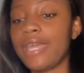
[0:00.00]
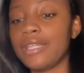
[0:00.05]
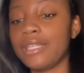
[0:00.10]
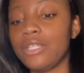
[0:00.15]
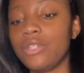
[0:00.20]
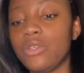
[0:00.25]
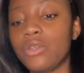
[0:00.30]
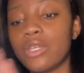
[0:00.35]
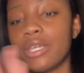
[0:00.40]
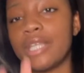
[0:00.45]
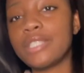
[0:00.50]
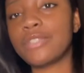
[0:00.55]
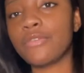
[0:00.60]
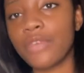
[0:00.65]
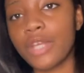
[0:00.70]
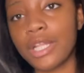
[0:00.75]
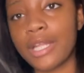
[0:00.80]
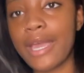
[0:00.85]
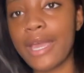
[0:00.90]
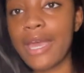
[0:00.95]
Then you can catch a
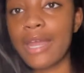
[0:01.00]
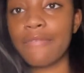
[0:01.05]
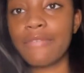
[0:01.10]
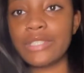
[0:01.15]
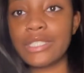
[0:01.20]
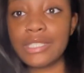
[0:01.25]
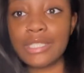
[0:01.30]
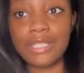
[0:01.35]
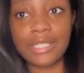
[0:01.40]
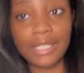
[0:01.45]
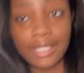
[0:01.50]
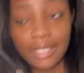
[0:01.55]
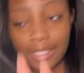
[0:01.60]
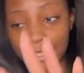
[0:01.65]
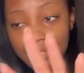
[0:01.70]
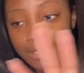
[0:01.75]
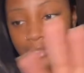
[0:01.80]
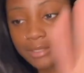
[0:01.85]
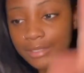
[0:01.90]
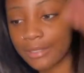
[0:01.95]
feeling how the
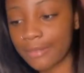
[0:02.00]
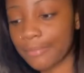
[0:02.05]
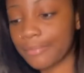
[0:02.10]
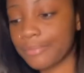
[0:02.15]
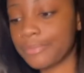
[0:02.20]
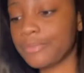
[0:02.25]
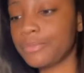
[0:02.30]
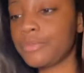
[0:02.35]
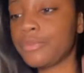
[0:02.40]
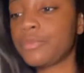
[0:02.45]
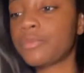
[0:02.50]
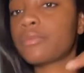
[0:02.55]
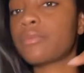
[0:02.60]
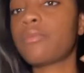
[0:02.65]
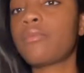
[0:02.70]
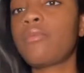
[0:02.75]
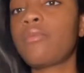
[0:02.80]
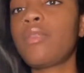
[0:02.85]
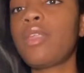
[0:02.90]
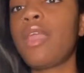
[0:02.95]
facility is.
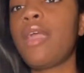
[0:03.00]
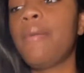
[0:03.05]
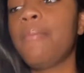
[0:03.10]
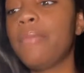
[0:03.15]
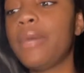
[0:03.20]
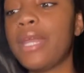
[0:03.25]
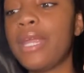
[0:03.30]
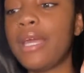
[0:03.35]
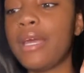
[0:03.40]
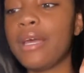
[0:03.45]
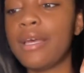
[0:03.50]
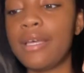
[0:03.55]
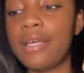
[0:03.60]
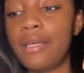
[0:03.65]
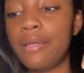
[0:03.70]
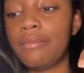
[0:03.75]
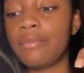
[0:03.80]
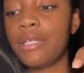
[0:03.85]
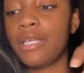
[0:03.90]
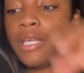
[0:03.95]

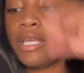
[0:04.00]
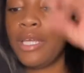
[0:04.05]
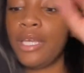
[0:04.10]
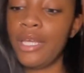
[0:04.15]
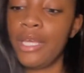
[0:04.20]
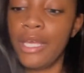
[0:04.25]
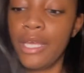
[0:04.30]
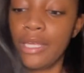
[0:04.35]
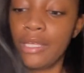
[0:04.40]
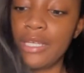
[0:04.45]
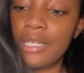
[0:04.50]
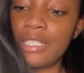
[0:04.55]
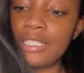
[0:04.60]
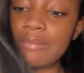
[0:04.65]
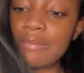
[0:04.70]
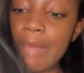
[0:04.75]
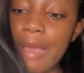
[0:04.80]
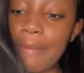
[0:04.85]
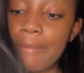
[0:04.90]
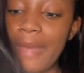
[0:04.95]
But here's
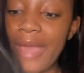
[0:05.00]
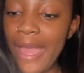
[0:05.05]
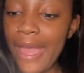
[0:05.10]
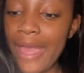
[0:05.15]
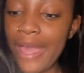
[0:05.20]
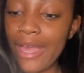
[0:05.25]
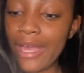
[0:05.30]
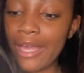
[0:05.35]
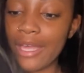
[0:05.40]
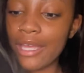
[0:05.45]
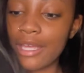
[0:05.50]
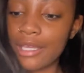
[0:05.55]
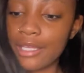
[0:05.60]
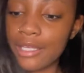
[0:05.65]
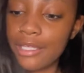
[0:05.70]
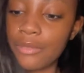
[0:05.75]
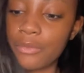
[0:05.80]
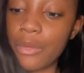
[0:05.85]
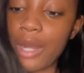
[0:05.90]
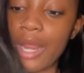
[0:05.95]
my bag,
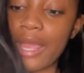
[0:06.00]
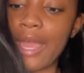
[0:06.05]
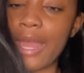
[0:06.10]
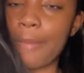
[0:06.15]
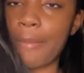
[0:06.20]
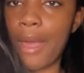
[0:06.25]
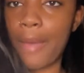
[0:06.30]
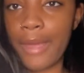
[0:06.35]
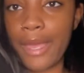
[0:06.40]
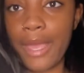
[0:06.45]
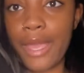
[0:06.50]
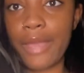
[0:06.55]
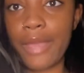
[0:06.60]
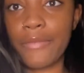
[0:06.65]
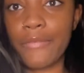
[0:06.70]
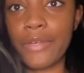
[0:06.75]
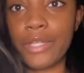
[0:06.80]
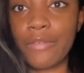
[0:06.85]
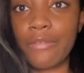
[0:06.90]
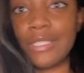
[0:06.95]
what I got in my bag
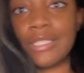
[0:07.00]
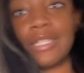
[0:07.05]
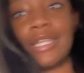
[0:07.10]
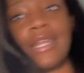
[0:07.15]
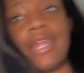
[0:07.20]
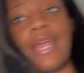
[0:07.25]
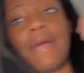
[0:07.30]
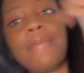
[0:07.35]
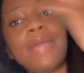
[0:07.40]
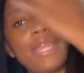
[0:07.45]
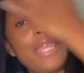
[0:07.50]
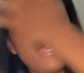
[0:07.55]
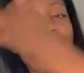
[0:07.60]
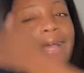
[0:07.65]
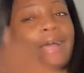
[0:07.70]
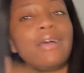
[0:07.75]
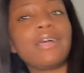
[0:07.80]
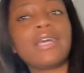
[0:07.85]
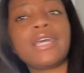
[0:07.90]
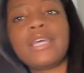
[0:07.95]
for the facility I'm at
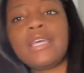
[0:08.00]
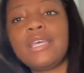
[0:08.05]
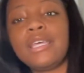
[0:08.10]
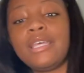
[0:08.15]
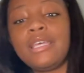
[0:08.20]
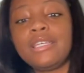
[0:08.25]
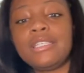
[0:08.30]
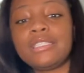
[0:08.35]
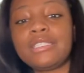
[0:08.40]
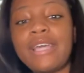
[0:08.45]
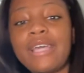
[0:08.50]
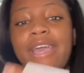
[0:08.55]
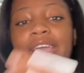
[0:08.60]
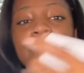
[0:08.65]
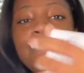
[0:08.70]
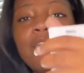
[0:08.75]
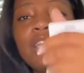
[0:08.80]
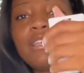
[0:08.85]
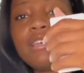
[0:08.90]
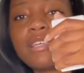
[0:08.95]
now. So I have
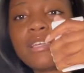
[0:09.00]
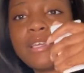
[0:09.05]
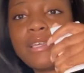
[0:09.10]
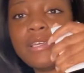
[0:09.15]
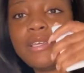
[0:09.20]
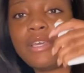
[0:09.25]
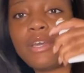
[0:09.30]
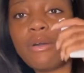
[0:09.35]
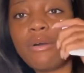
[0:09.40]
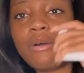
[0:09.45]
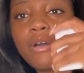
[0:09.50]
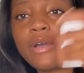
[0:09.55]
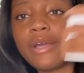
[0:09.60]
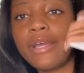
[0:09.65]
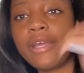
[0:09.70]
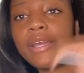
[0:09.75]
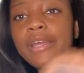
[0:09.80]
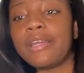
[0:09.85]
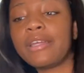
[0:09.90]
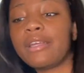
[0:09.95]
my little key
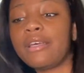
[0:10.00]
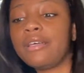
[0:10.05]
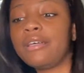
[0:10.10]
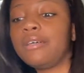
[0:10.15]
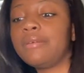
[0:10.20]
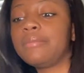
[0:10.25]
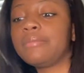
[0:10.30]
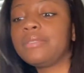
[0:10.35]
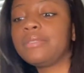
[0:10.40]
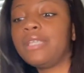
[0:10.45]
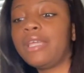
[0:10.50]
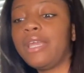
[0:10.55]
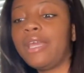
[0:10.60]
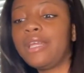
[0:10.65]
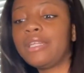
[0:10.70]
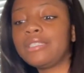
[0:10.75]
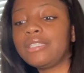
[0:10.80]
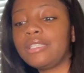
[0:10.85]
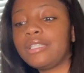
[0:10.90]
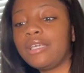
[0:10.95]
card to get
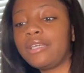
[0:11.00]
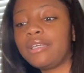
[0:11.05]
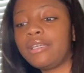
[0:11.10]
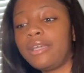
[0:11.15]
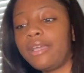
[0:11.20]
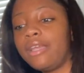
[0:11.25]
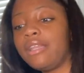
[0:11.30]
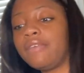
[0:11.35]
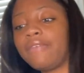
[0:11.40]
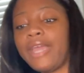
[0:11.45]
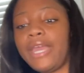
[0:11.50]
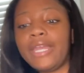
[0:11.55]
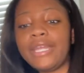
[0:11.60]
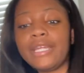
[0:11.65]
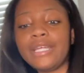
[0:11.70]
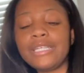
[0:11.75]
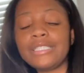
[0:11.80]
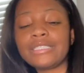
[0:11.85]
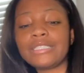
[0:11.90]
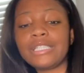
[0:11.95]
into the
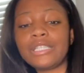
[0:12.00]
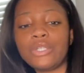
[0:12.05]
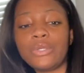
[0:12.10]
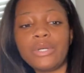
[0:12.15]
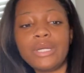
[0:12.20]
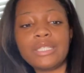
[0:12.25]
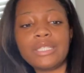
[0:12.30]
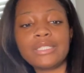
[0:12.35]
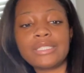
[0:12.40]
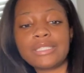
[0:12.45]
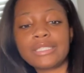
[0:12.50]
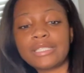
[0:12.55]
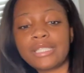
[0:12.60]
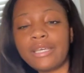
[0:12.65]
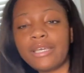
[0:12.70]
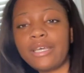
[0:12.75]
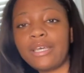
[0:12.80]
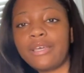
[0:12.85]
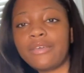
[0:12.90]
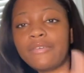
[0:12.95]
elevators and the doors and
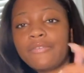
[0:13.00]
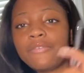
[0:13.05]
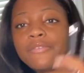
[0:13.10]
stuff.